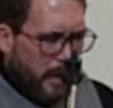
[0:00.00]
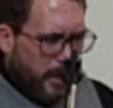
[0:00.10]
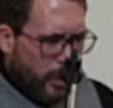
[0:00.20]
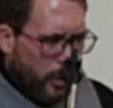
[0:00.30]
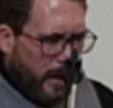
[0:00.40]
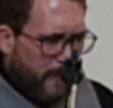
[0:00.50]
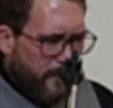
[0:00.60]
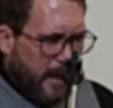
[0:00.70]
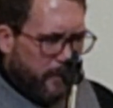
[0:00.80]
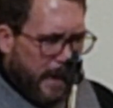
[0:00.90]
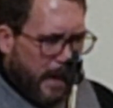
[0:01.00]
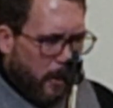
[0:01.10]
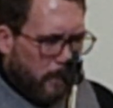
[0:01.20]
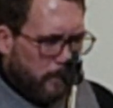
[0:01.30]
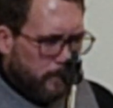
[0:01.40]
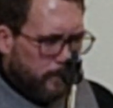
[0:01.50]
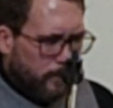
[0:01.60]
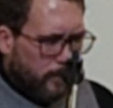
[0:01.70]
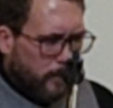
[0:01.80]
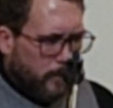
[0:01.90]
And you know what I found out?
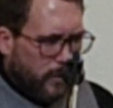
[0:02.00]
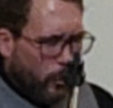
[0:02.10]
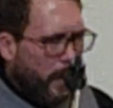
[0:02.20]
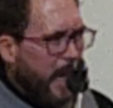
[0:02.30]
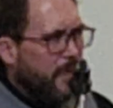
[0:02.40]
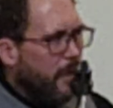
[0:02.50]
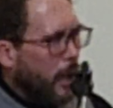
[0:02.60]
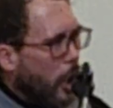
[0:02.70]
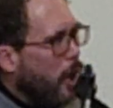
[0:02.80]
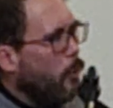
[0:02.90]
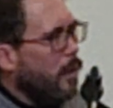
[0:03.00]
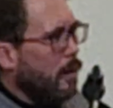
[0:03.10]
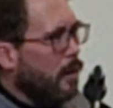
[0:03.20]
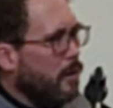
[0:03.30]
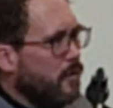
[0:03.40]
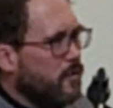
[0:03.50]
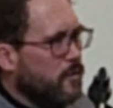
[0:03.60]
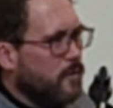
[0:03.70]
The way the law works,